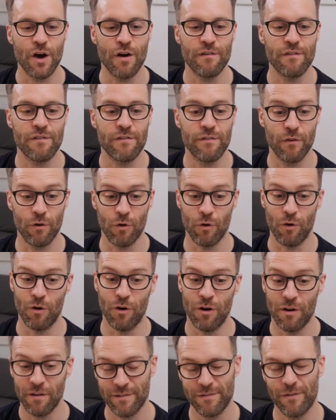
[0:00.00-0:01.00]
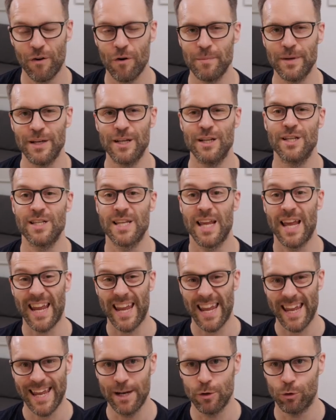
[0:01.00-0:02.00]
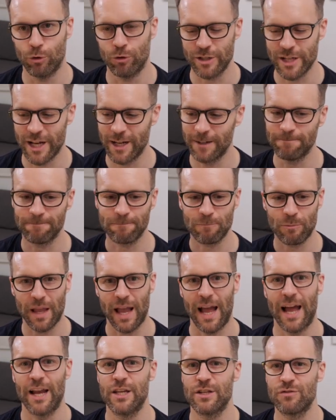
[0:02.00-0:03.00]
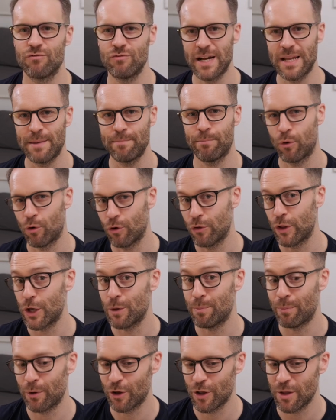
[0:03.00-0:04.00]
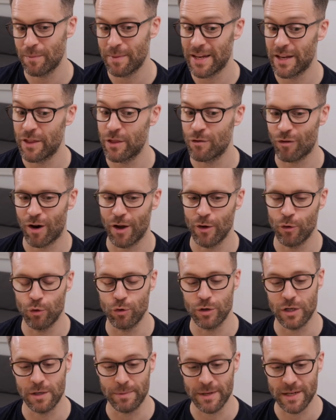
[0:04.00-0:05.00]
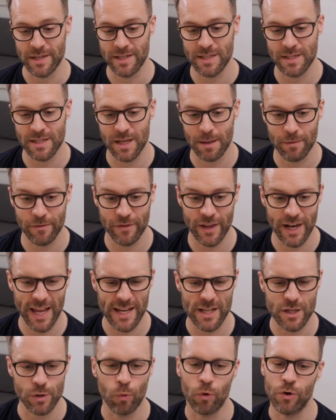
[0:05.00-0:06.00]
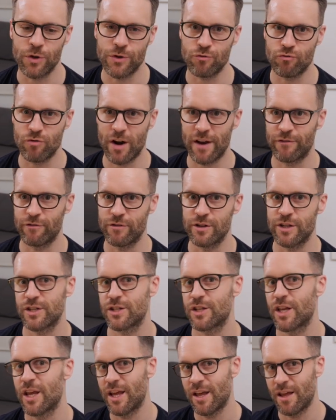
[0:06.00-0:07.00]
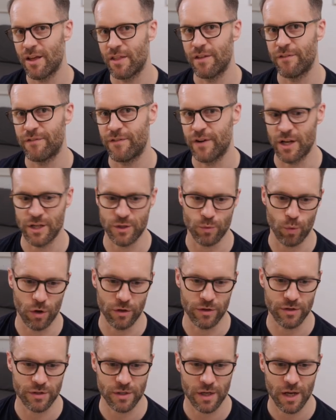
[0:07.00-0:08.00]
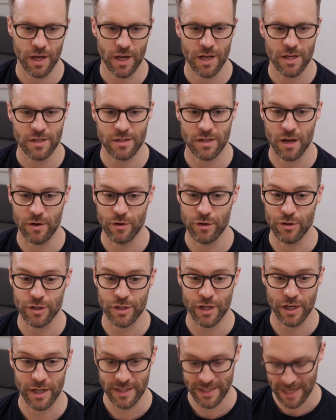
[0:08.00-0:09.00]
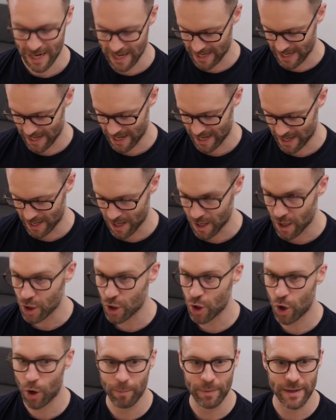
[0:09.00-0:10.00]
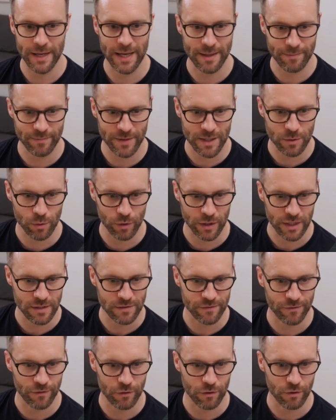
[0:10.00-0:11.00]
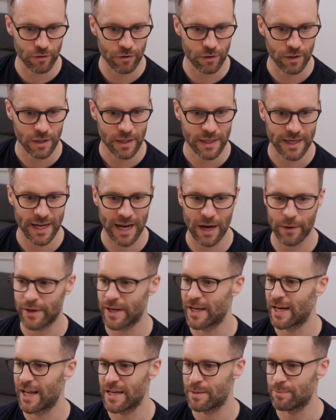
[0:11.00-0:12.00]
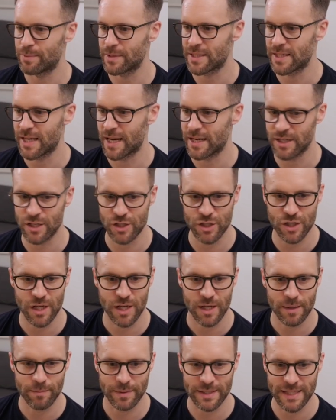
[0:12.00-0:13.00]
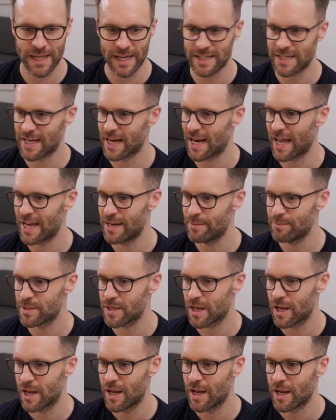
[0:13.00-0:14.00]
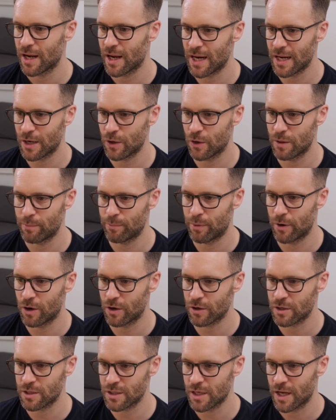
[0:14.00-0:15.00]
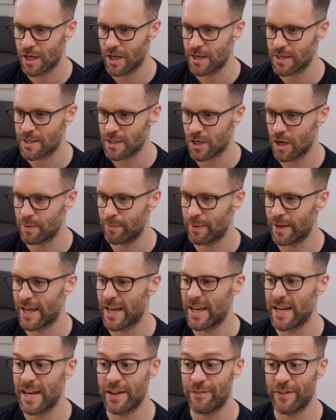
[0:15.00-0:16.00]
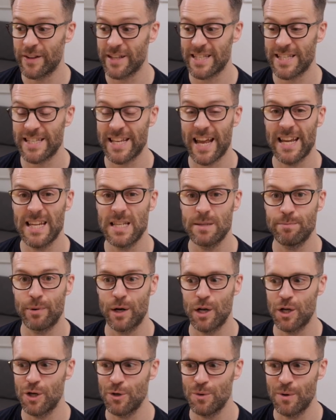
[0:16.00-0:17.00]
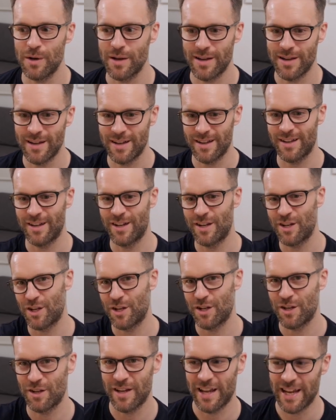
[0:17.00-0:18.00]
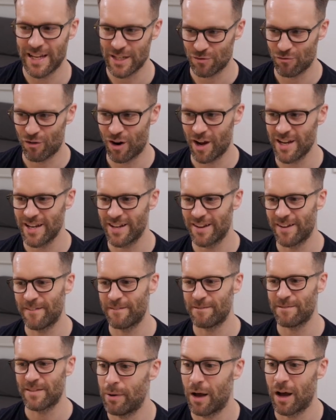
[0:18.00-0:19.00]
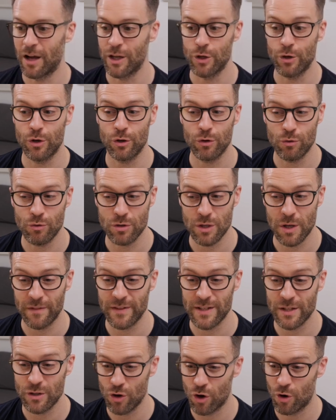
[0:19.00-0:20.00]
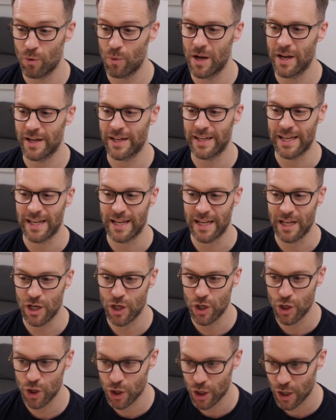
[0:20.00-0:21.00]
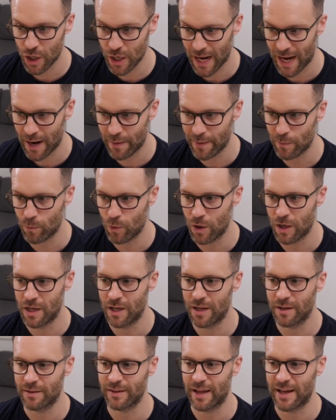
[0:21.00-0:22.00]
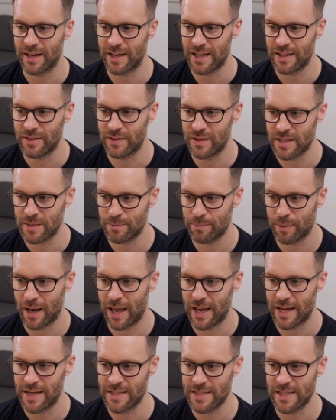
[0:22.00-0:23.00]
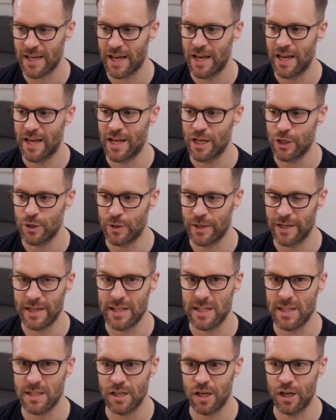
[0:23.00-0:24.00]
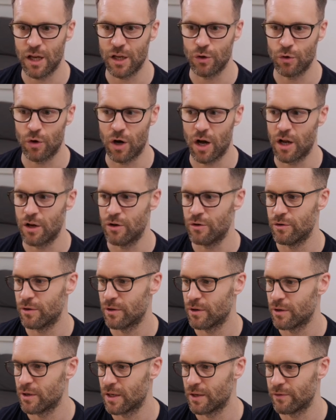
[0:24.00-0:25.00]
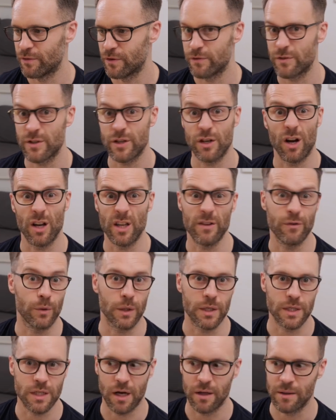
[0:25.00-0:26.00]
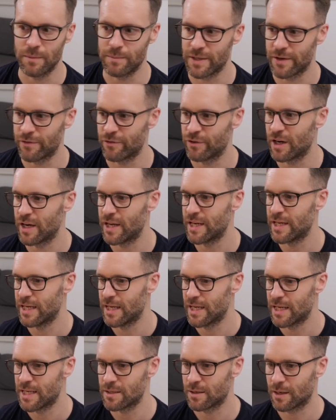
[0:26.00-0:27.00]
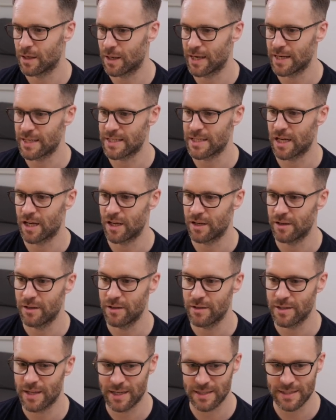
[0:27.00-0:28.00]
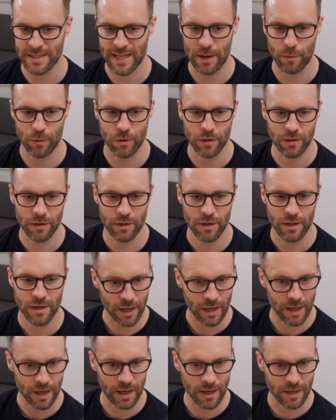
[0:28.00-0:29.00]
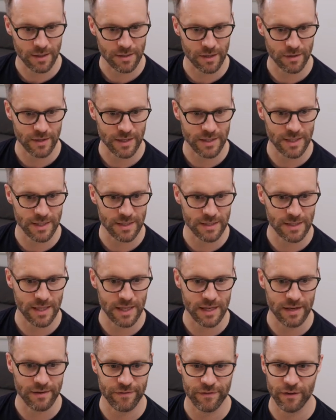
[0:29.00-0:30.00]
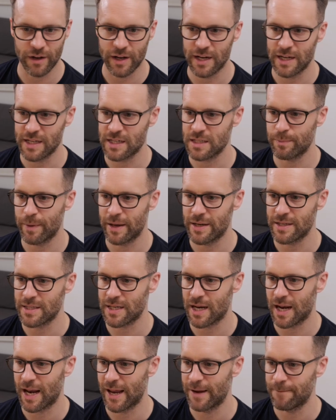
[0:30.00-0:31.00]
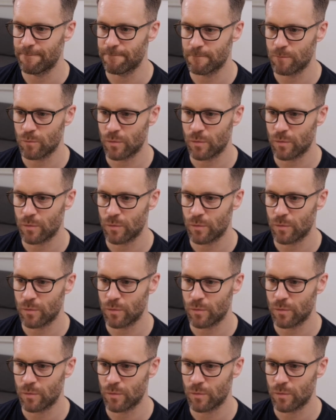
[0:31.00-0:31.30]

four formulas in order, and it's really important that you put them in in the right order because some of the later ones reference the first ones. So you're just gonna take it, copy it. This one is for calculated percent, percent claimed. Click on the box, type it in. If it stays blue, it's right. But you could also, if it's not working, look at how it works and in this place, you can insert your own if, you if you want to title them differently and click done, that's that one. Uh, so this is the final expense claim.